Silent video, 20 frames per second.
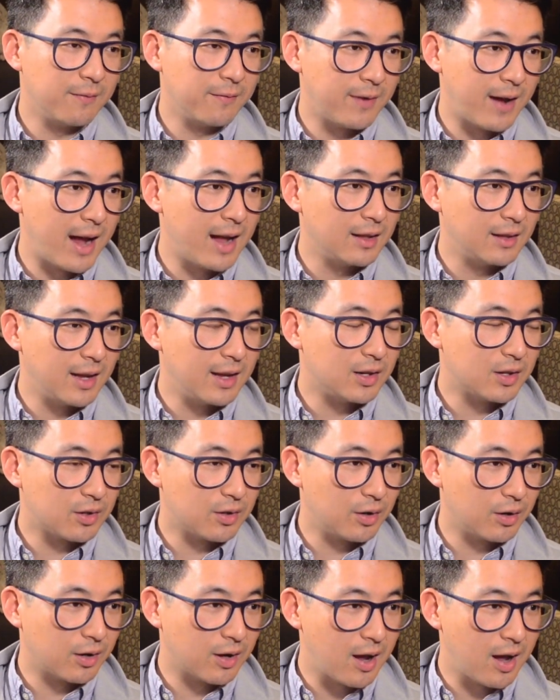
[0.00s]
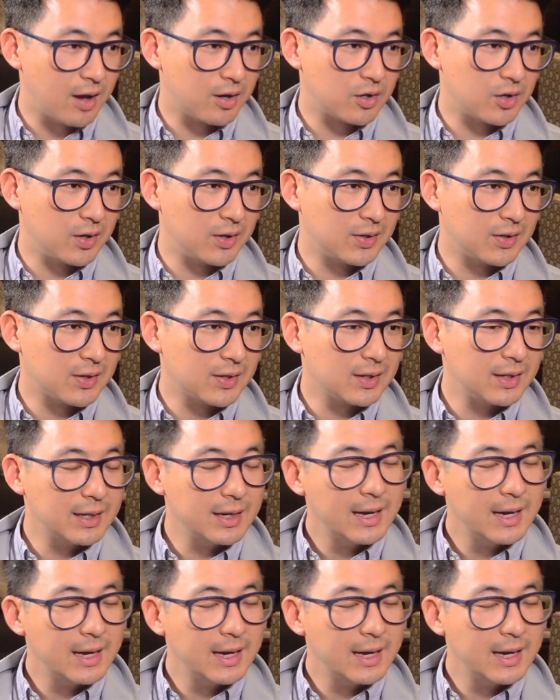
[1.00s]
violates their conscience.